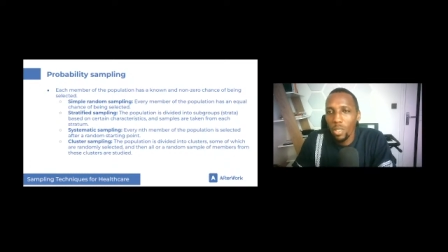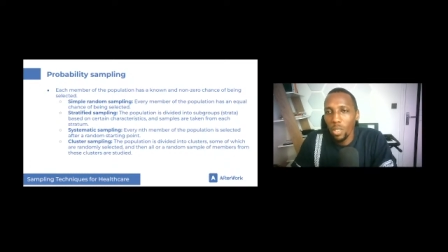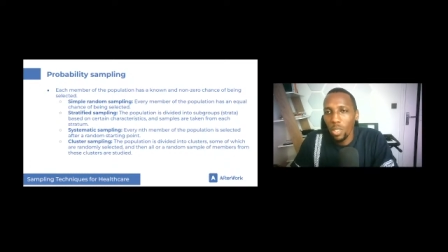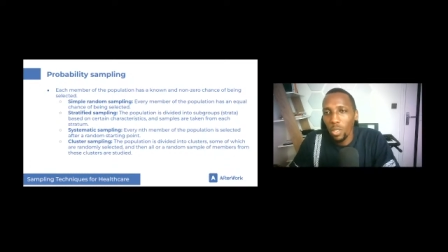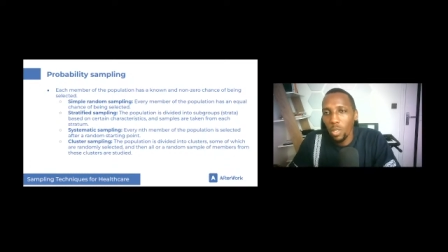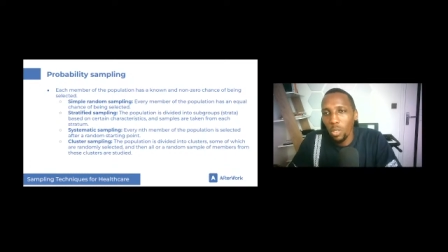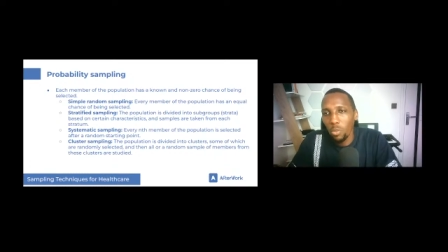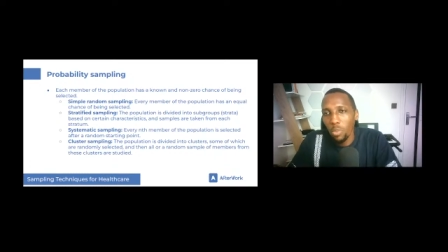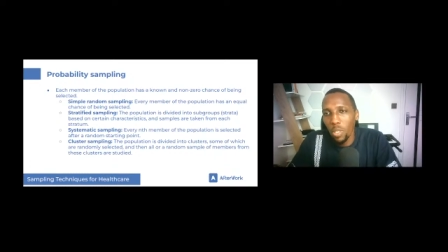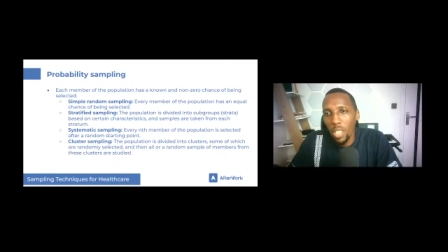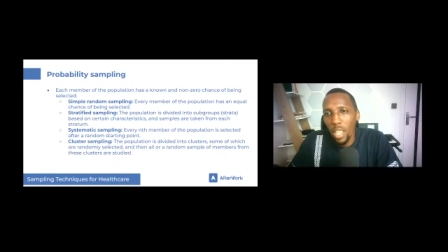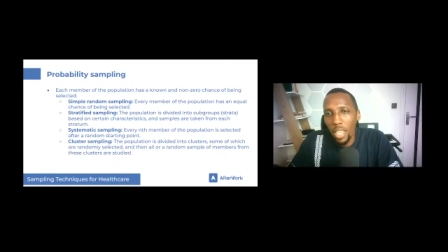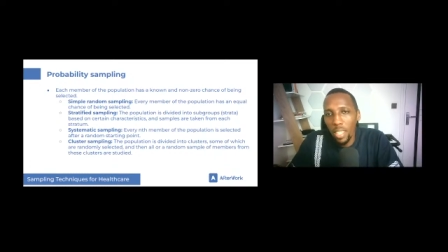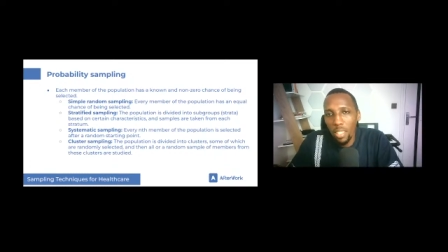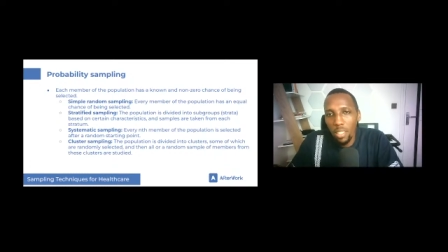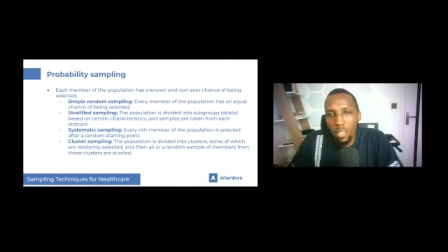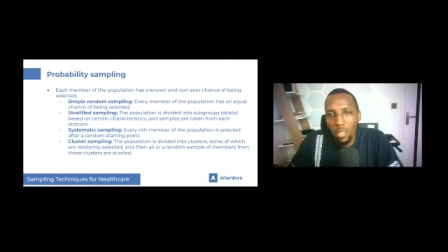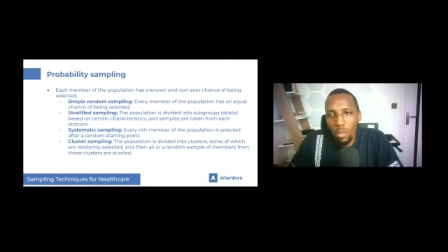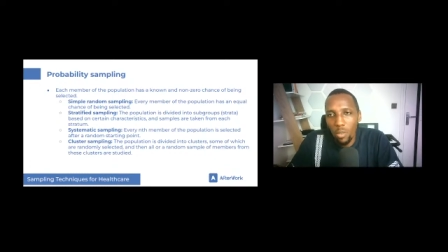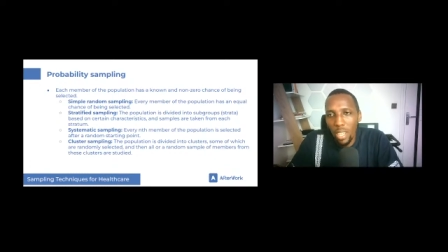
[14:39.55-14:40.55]
So it could be
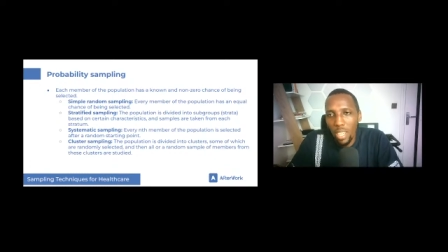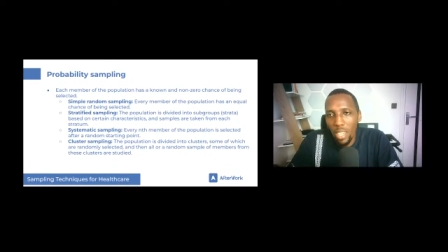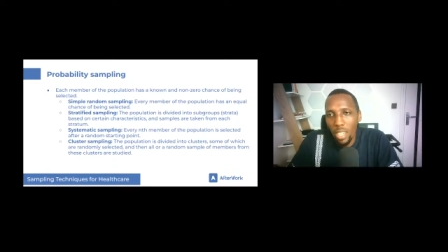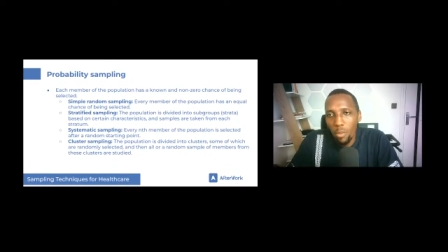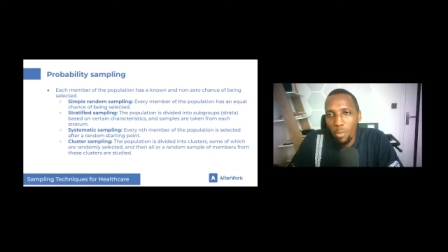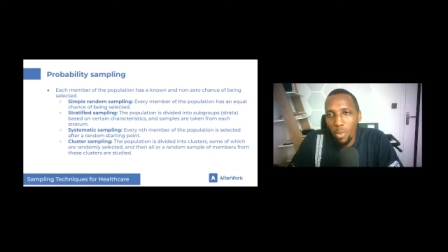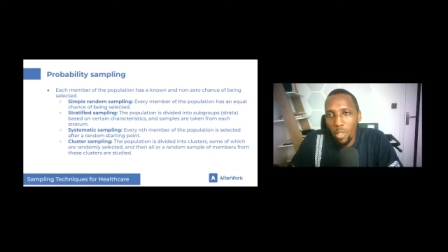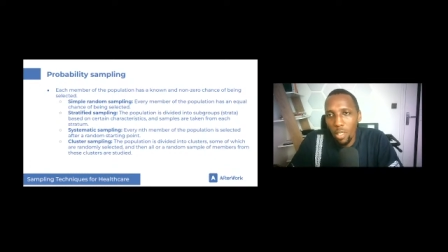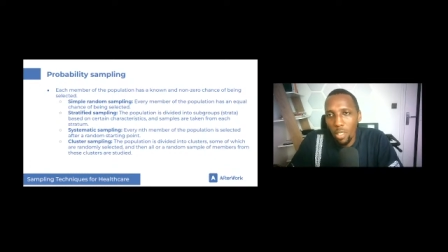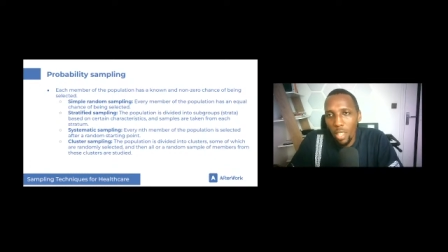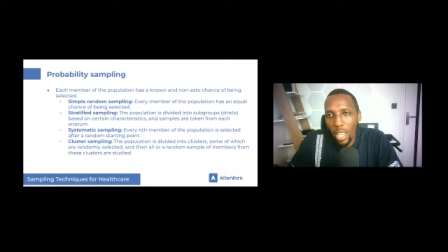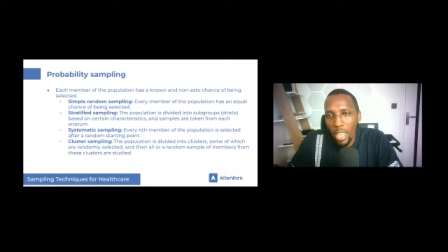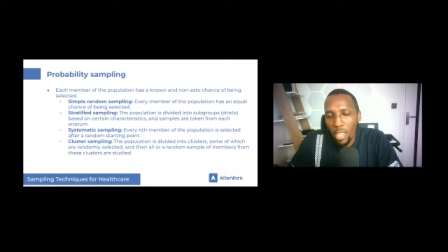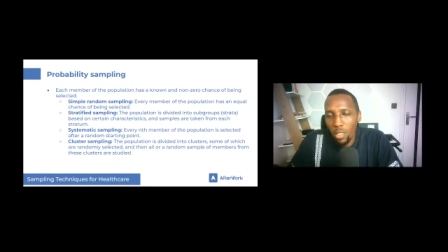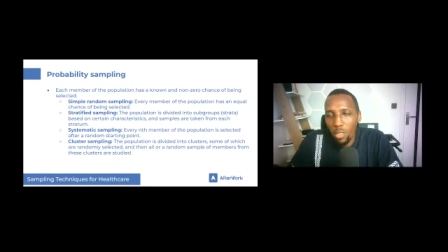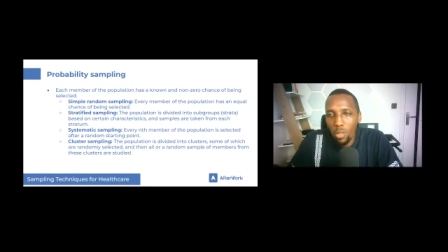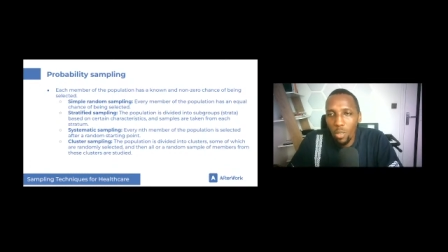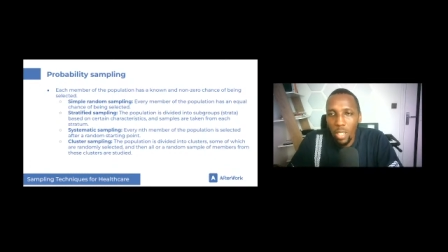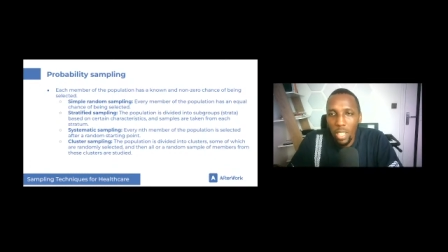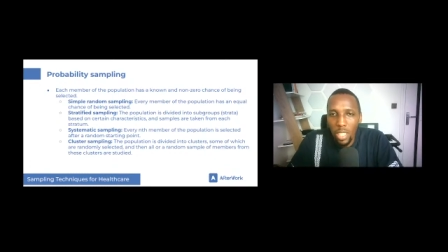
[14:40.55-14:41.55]
that you end up with
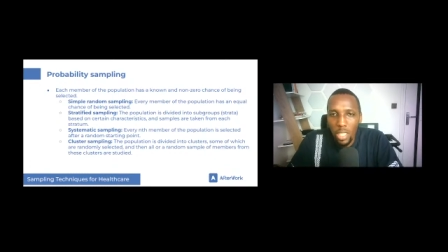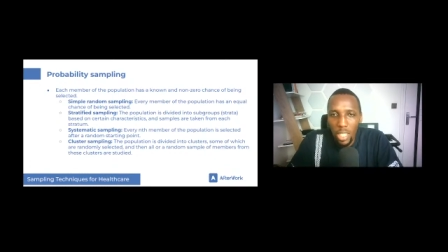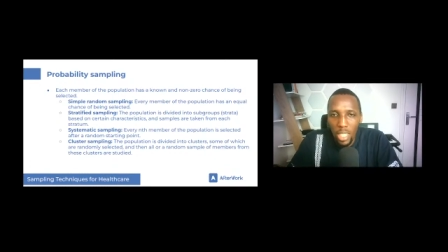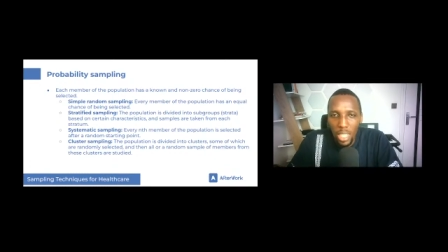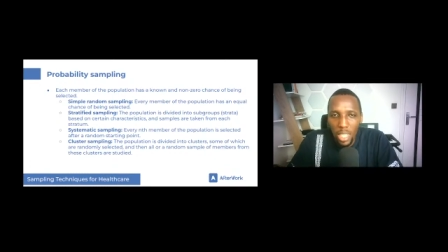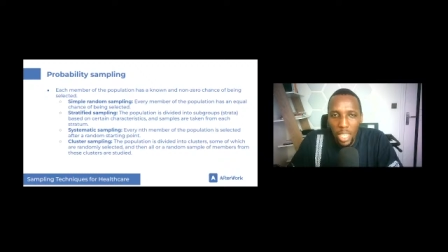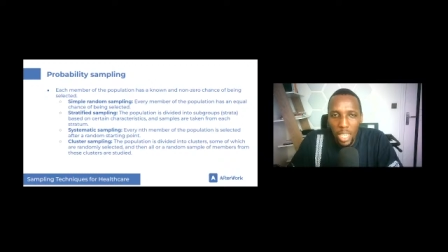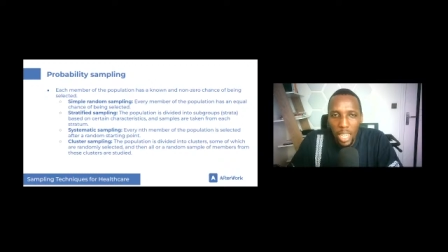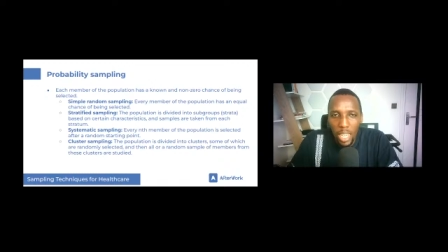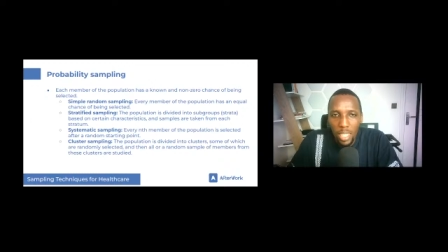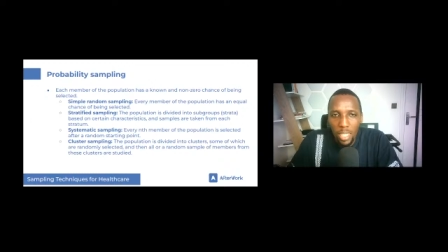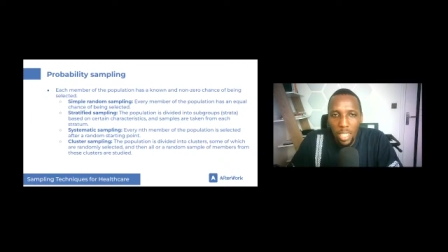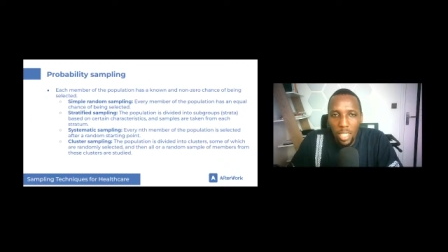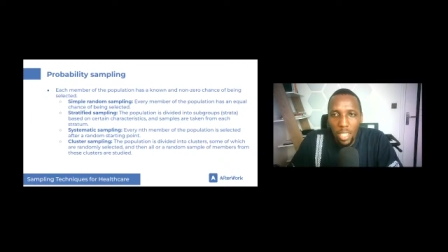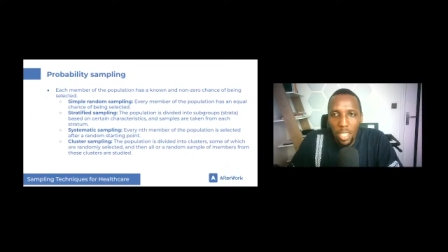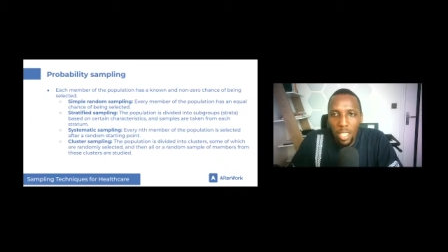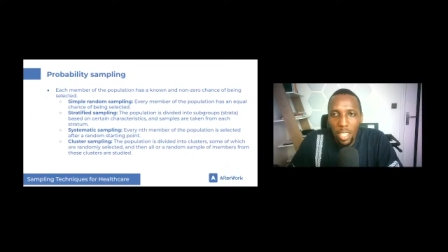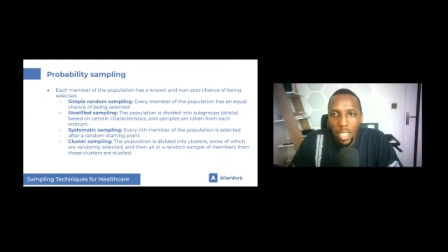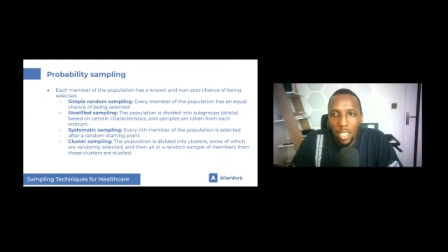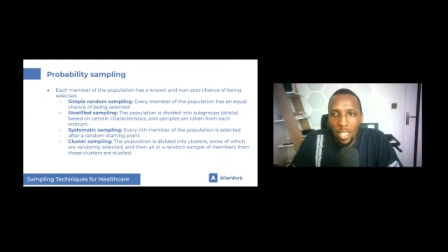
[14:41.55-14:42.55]
high school and kindergarten,